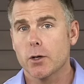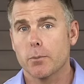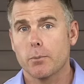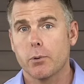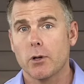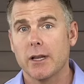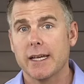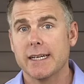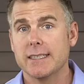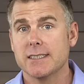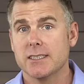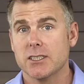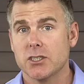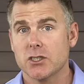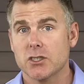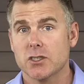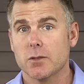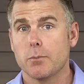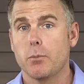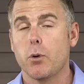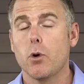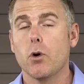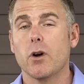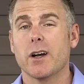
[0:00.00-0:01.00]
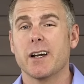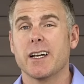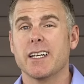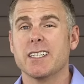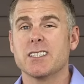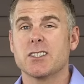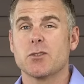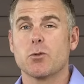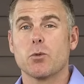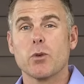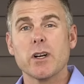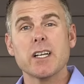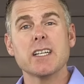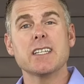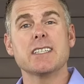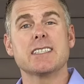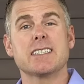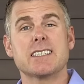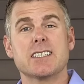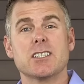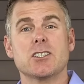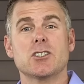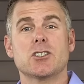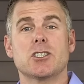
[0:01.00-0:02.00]
plans and your support is really
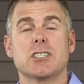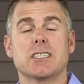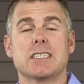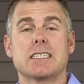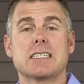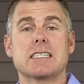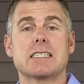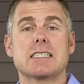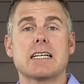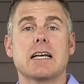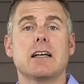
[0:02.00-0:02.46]
still just